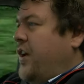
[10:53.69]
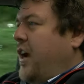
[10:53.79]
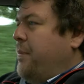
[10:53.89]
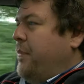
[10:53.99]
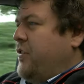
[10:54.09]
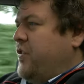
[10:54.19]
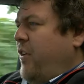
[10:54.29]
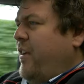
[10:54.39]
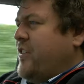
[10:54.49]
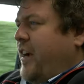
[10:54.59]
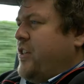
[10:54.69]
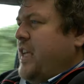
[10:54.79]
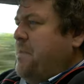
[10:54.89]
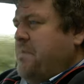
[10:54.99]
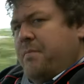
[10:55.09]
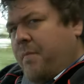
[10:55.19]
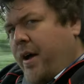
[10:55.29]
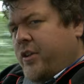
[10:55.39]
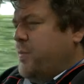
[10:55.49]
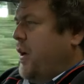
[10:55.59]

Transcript: up, the steering's actually much,